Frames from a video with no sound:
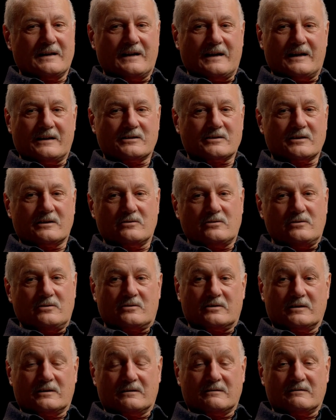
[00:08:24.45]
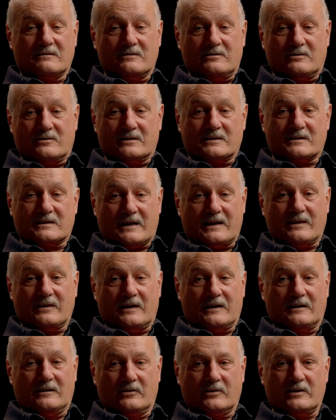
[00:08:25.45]
and so you can you can stand there
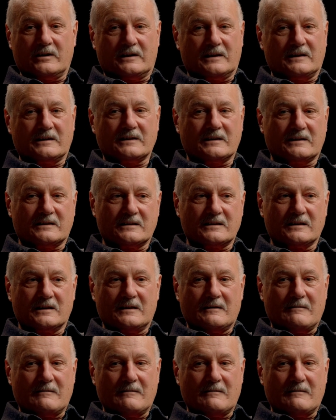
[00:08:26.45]
and look at it and